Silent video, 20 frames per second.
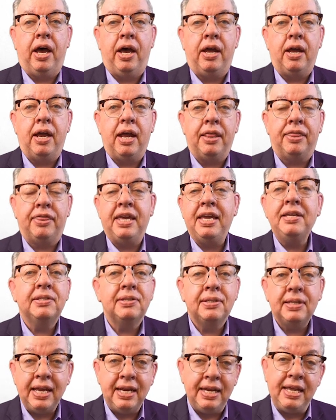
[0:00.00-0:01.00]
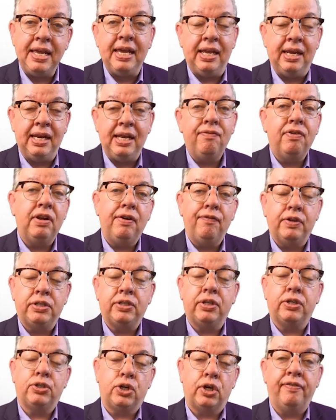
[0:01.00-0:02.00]
things they need, even if it's a
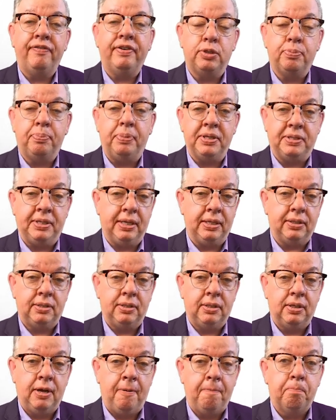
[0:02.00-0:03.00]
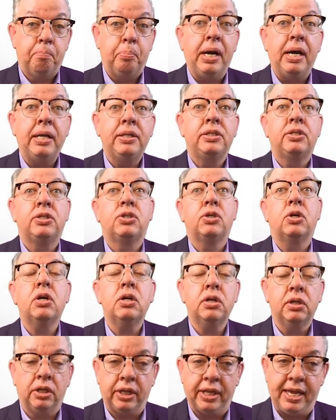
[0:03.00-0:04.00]
service business. But
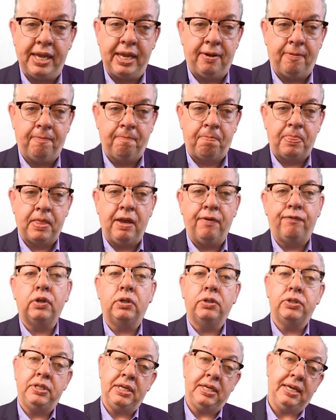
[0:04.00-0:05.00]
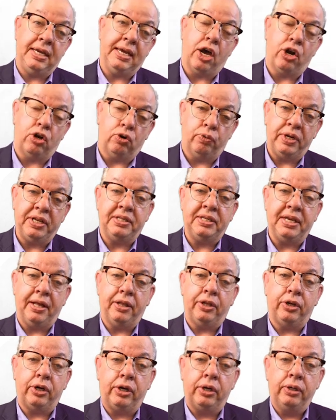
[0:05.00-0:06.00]
certainly, if they're seeking out a
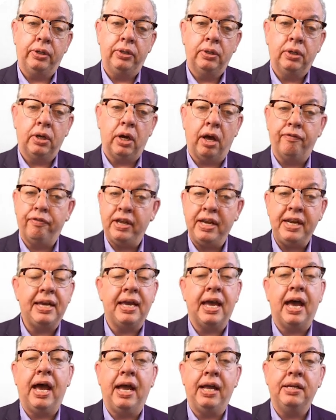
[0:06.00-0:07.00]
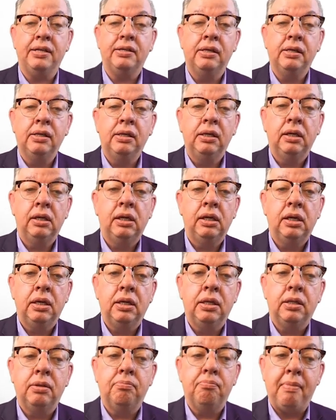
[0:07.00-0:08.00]
retailer of any kind,
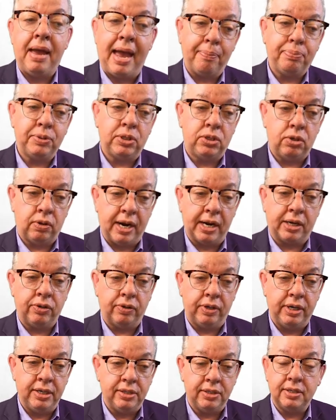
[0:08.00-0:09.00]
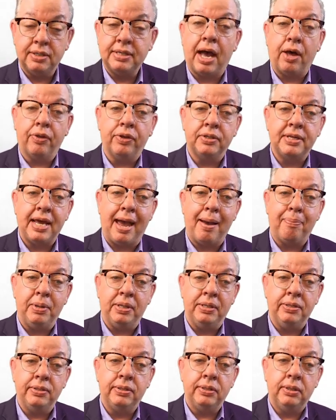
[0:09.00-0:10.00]
maps, directories is how this
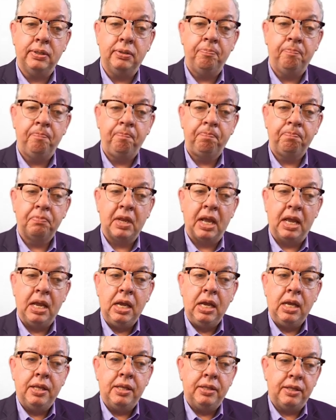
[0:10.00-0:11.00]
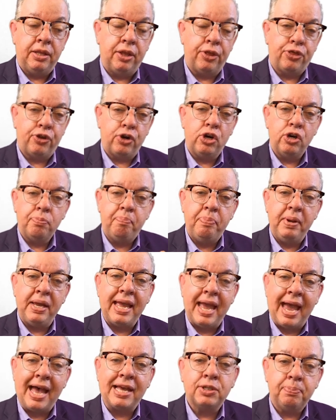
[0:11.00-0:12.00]
happens. The third big
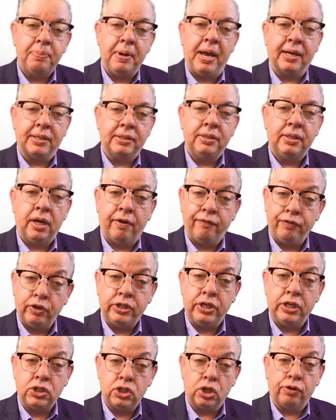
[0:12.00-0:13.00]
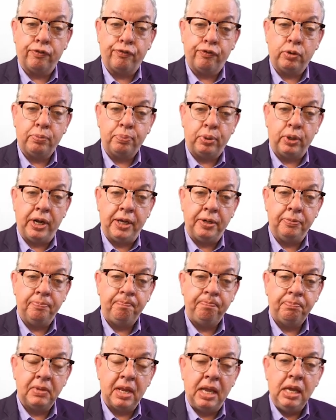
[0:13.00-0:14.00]
aspect of your digital footprint
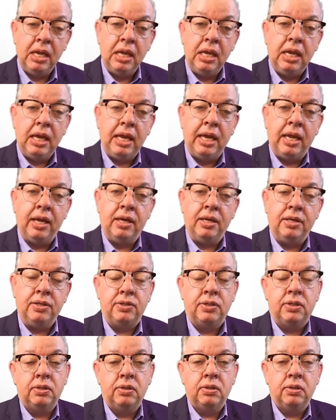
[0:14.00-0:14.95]
is